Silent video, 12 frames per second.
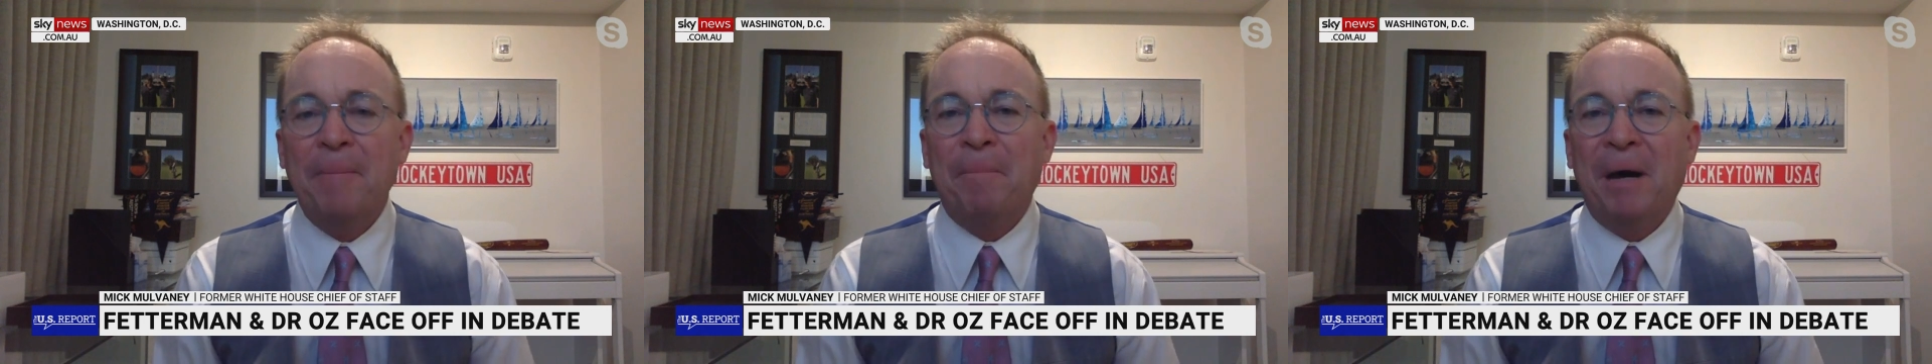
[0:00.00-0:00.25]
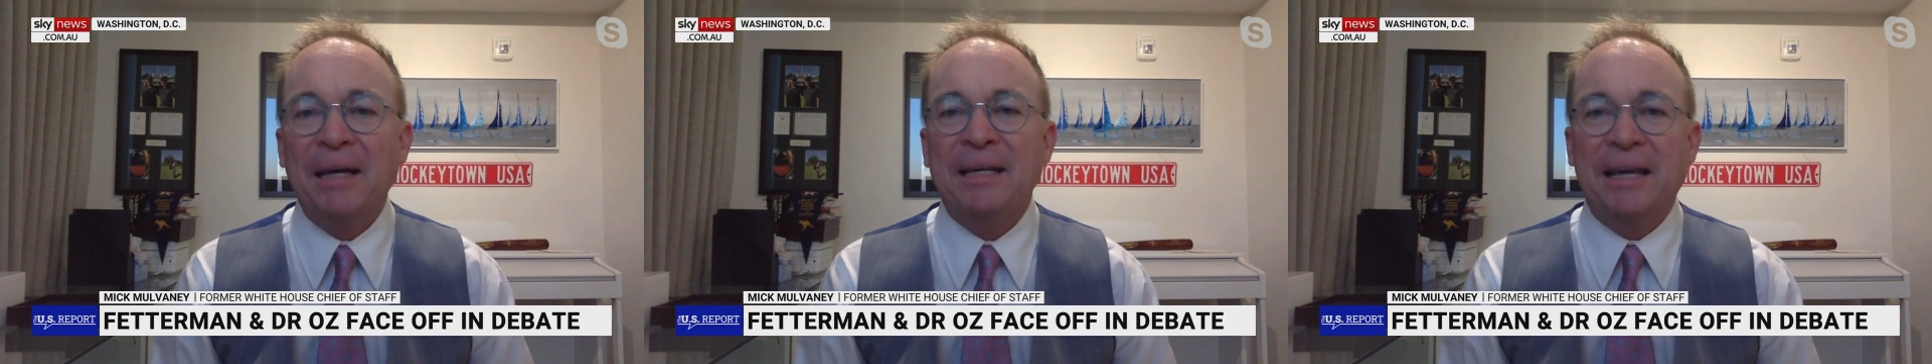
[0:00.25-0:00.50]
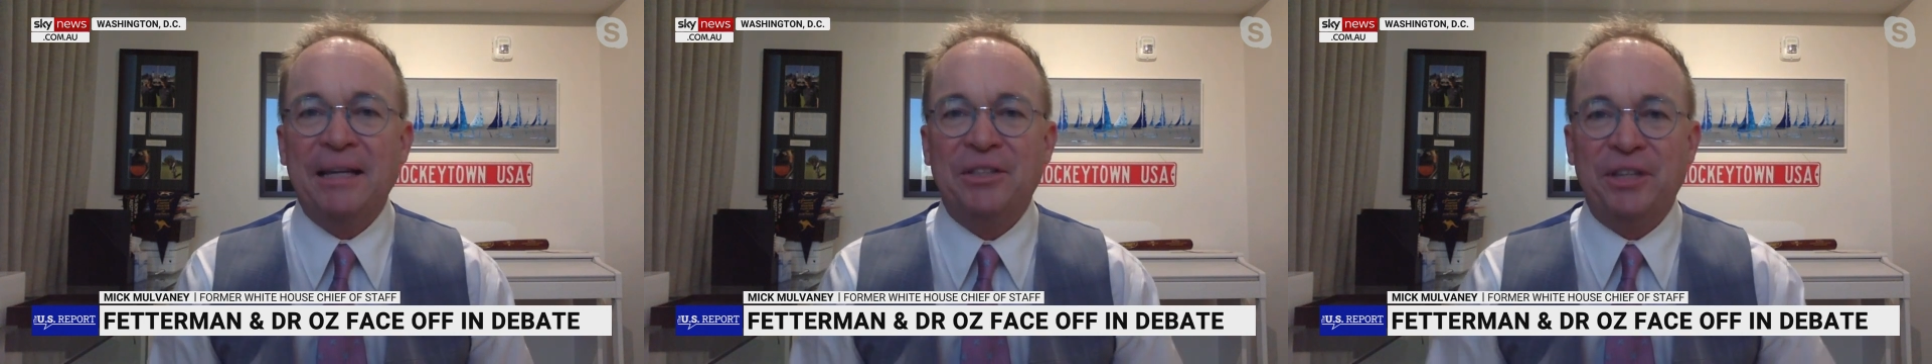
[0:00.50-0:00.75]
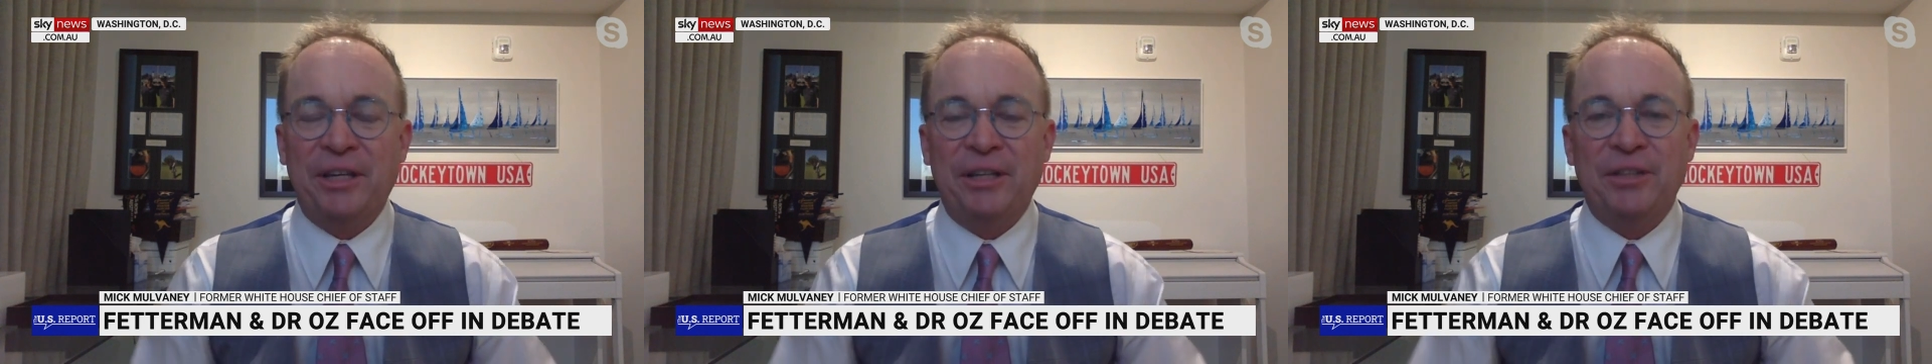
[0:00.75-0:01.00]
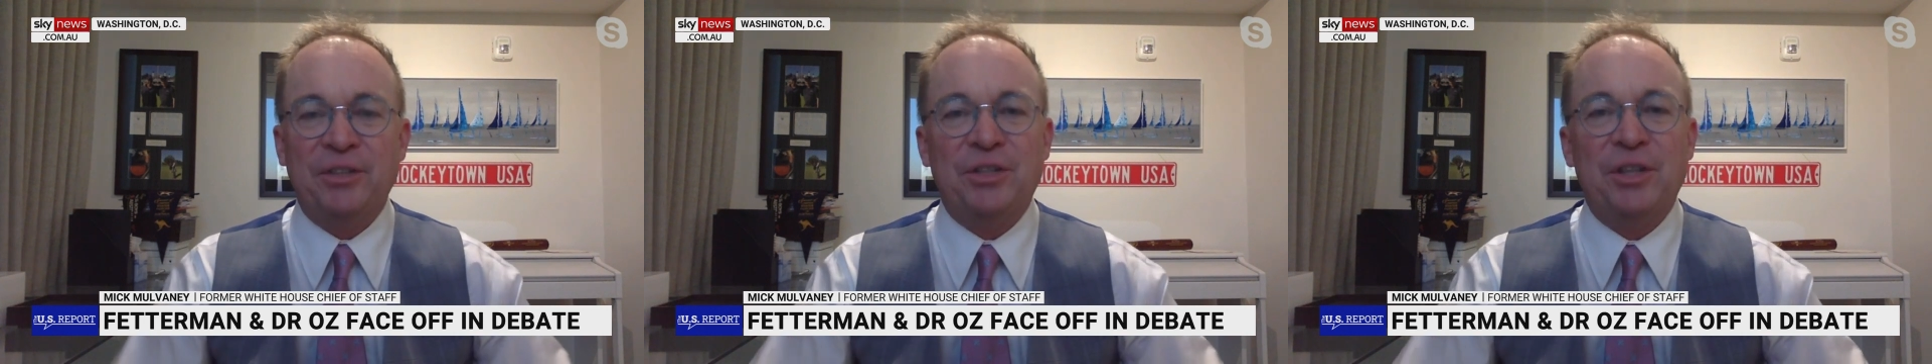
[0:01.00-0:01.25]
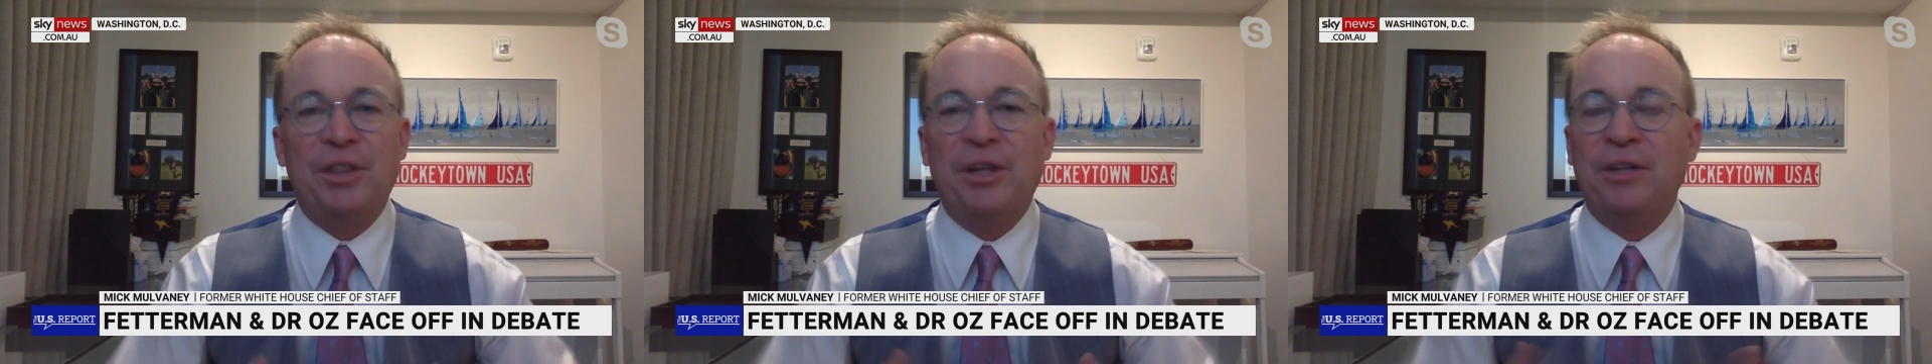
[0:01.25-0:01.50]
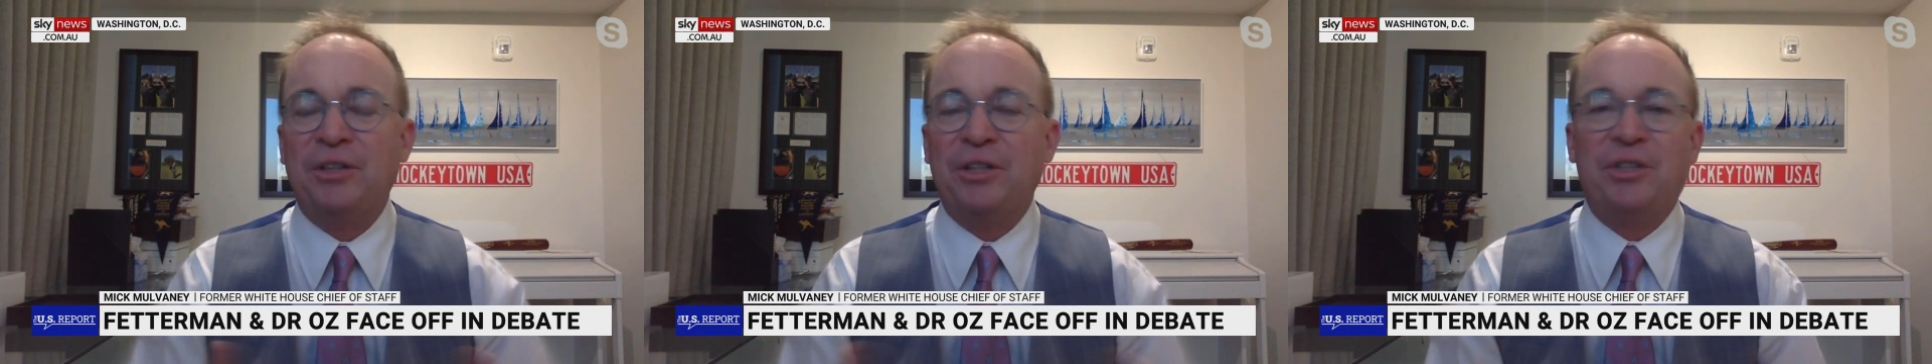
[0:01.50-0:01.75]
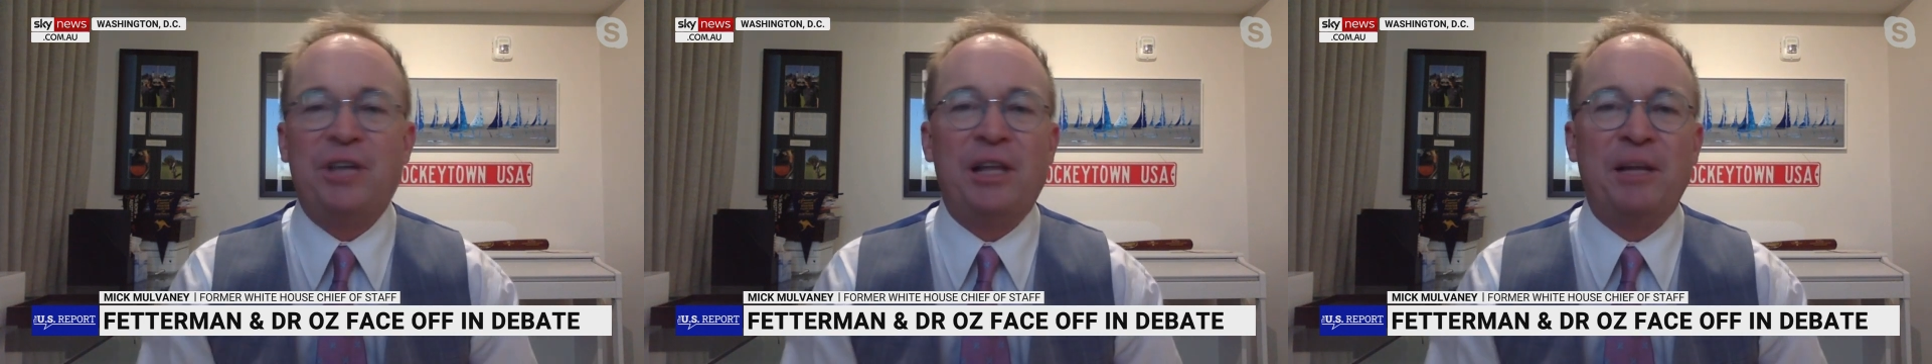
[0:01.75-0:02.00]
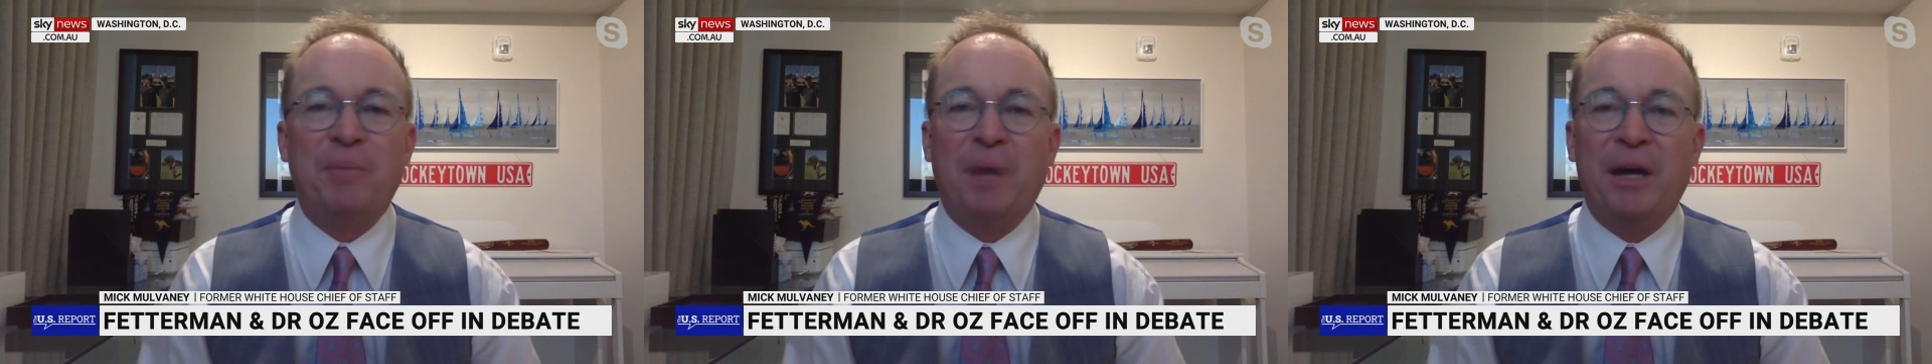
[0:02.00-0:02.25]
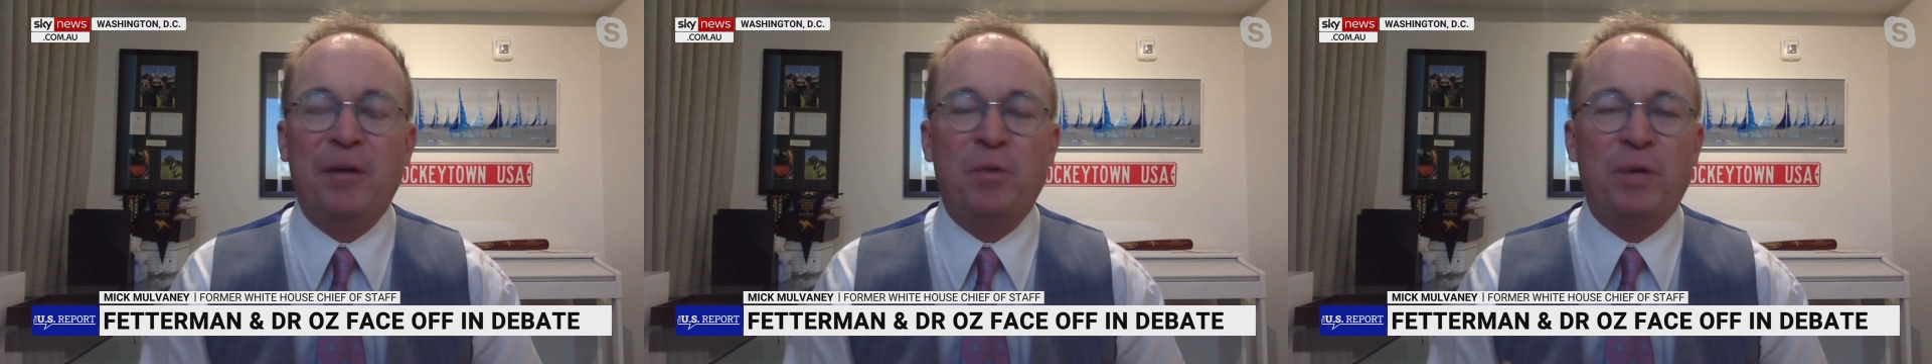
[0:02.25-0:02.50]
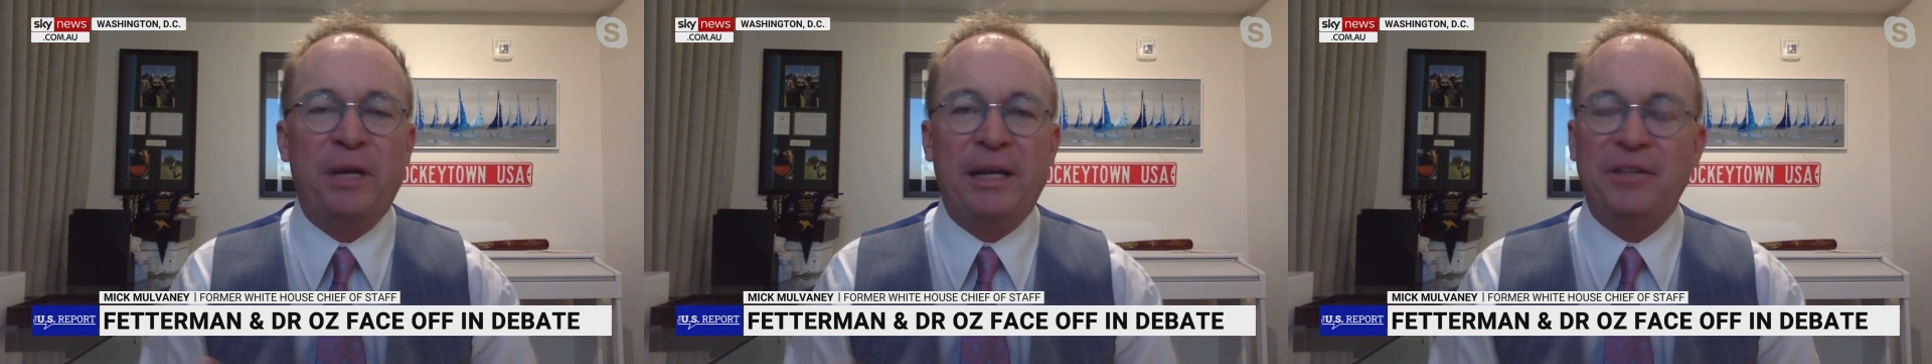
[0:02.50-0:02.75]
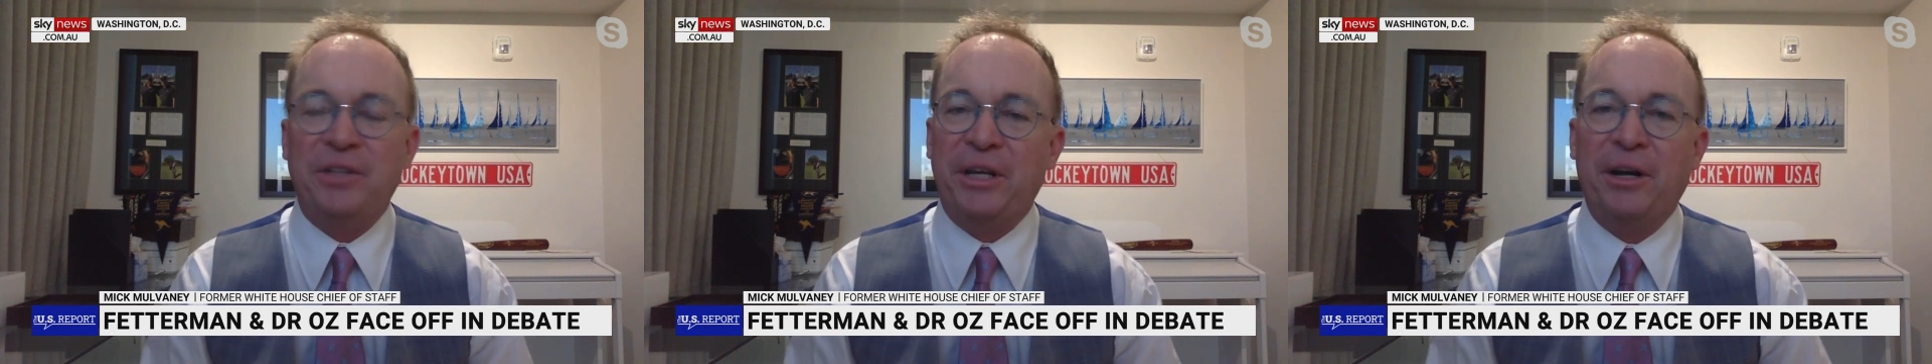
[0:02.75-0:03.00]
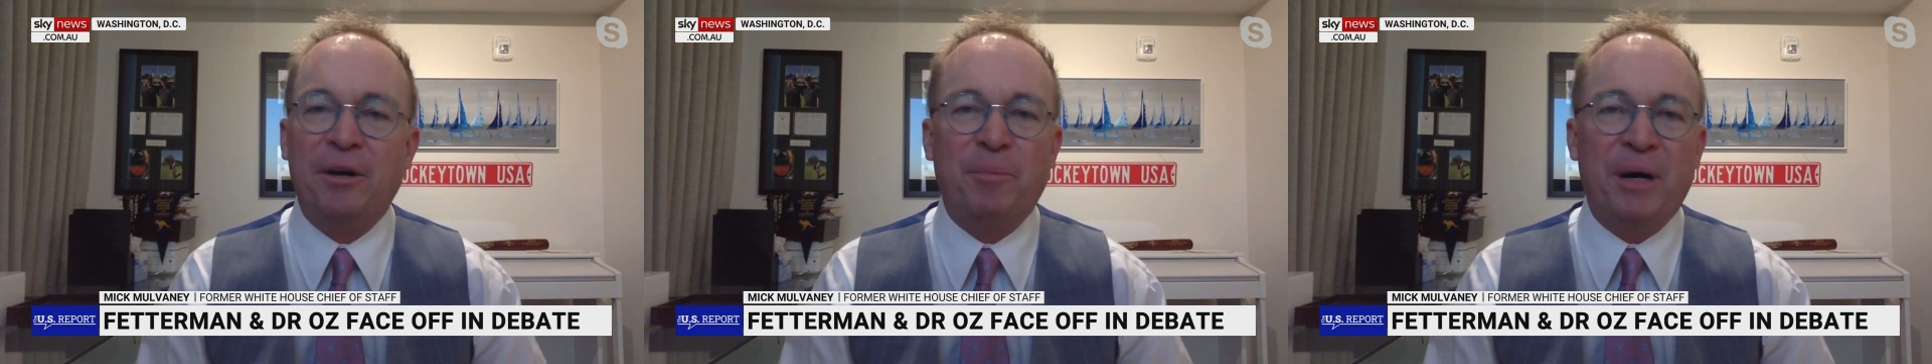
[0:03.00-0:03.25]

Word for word: My guess is they're just telling Biden what he needs to hear.